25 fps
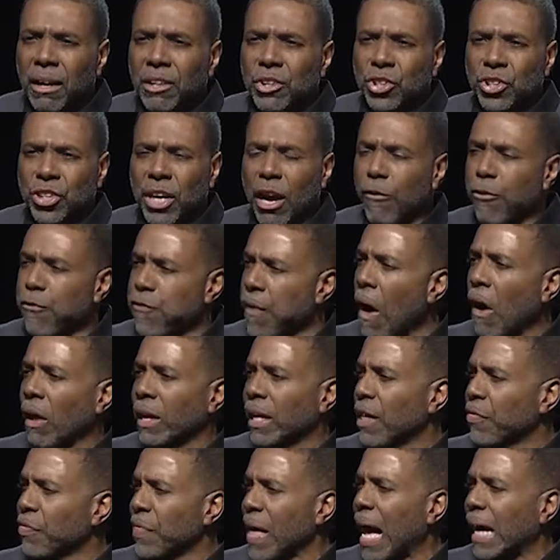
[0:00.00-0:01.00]
shall fall
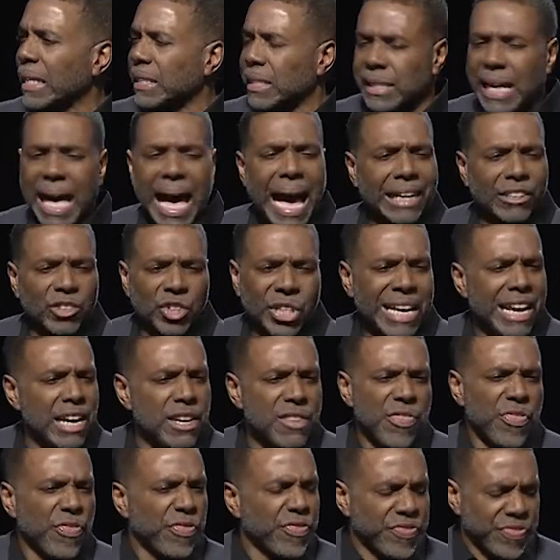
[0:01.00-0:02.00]
at thy side,
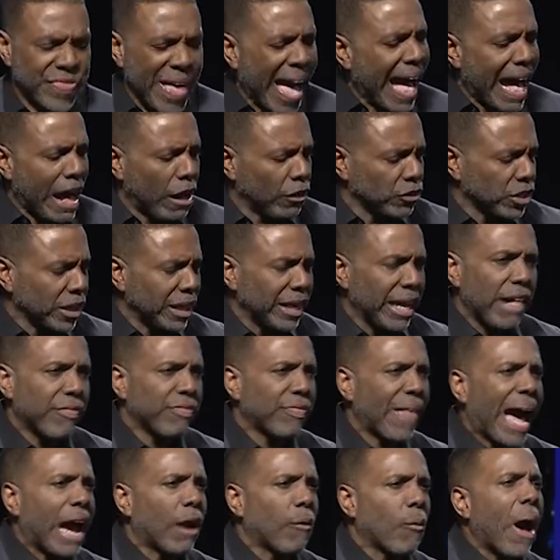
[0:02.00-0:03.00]
10,000 at
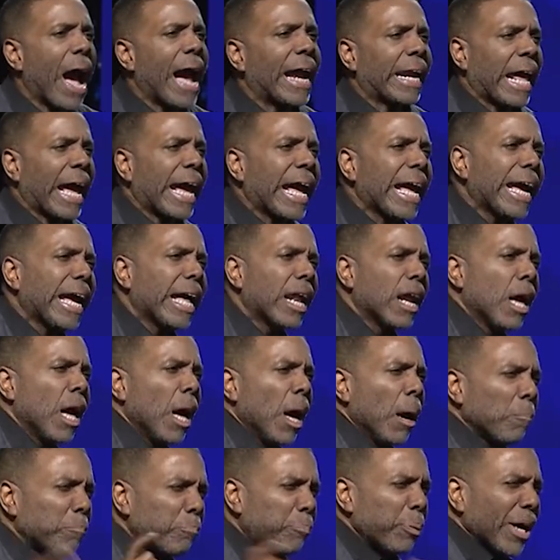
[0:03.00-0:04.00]
thy right hand,
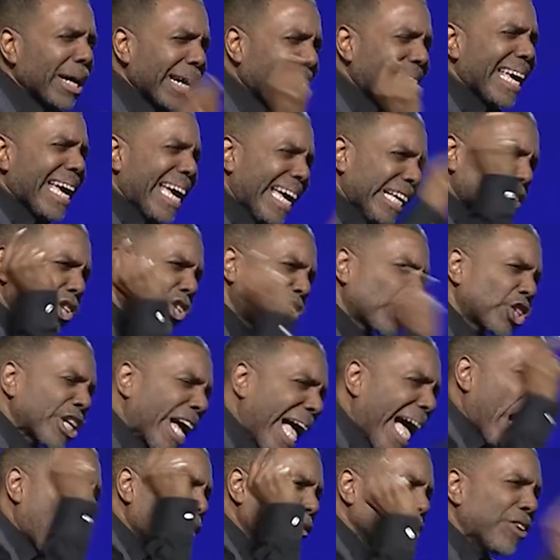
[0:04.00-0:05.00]
but it
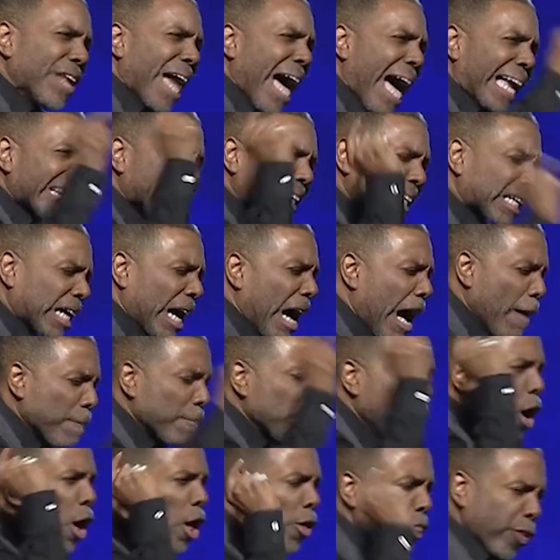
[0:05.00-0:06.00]
shall not come
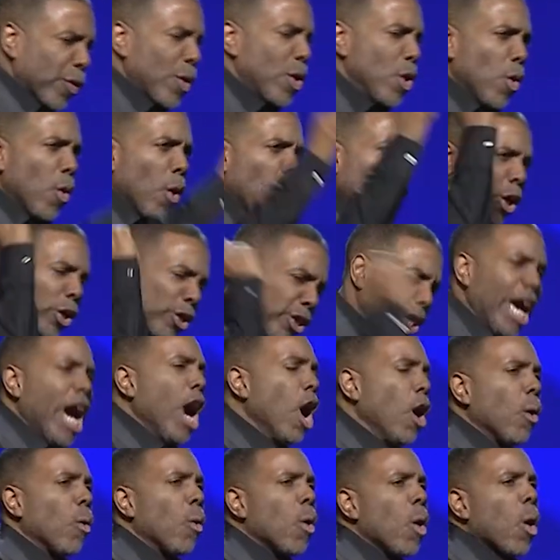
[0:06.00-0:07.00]
through
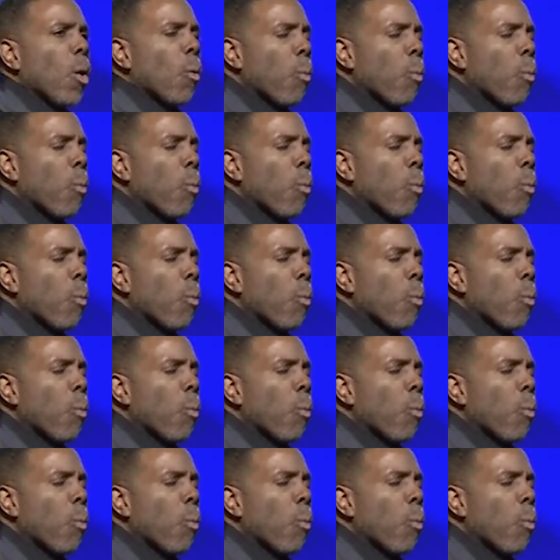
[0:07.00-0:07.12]
you.